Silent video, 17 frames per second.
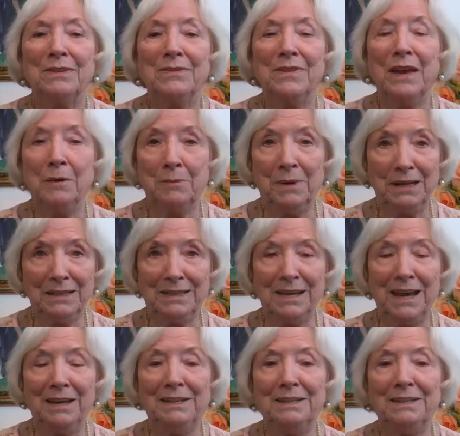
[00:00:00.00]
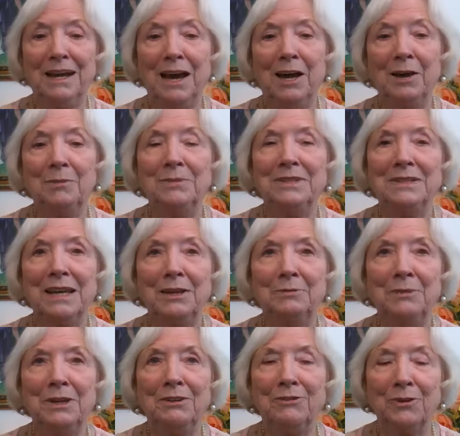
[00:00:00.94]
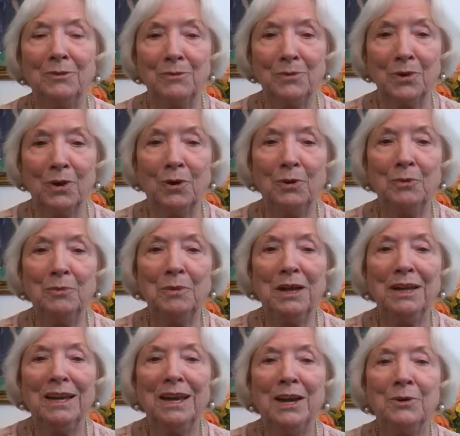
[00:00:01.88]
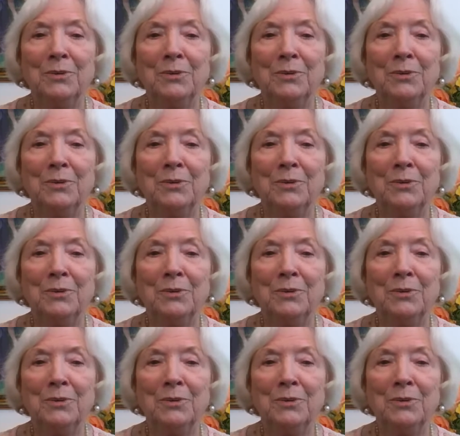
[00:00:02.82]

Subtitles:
that my son Tom sent me from Rome